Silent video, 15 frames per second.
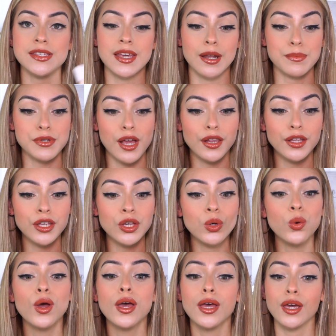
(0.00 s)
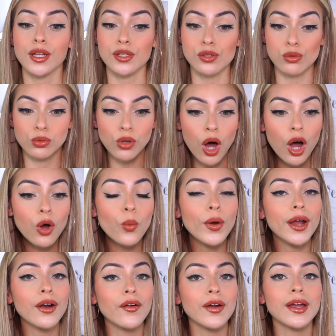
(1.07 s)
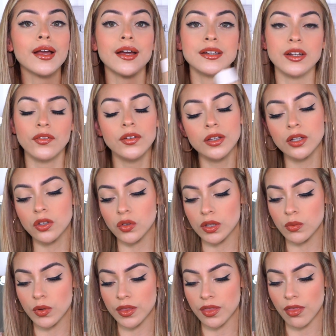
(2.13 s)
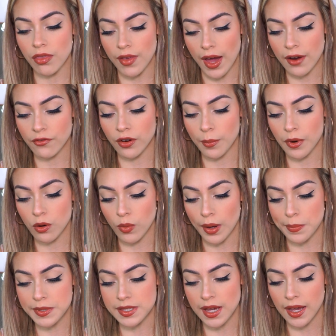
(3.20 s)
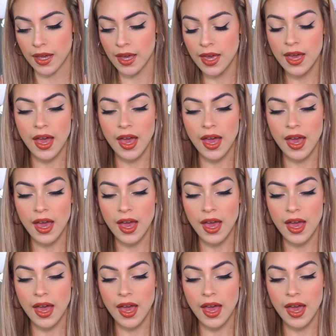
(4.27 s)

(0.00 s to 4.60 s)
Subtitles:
And I'm telling you, it is long wearing. I definitely agree with that from her website.